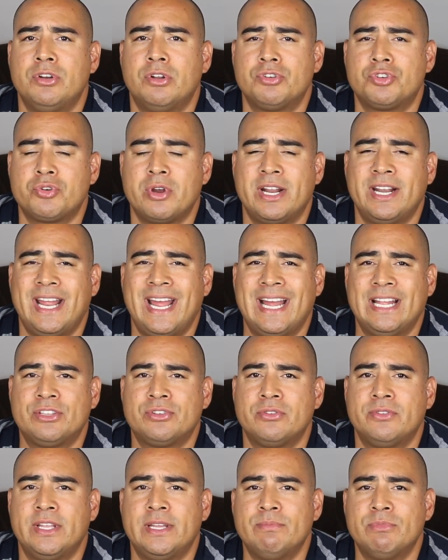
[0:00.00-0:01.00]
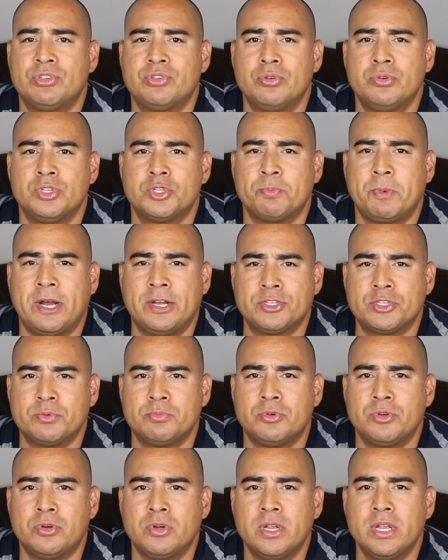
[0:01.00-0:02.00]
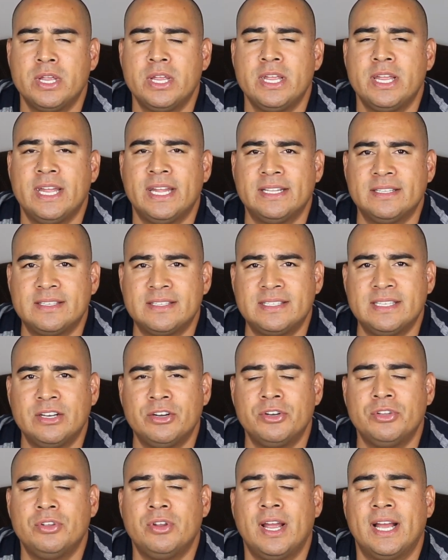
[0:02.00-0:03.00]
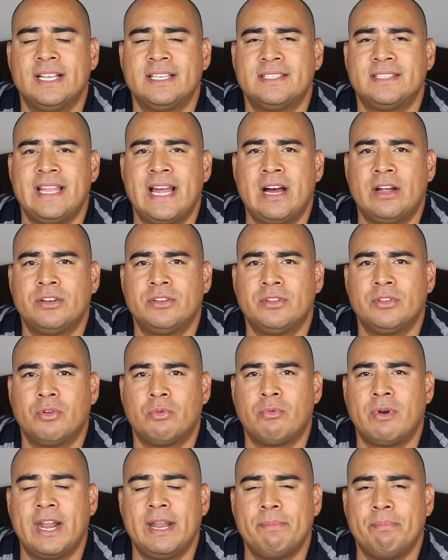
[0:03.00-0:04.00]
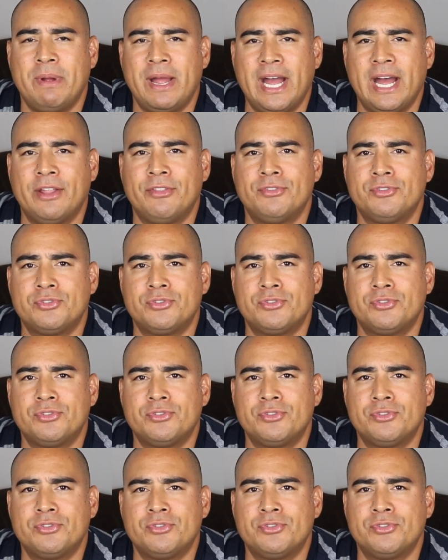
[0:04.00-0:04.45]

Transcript: try to answer them as soon as possible and steer you guys down the right path.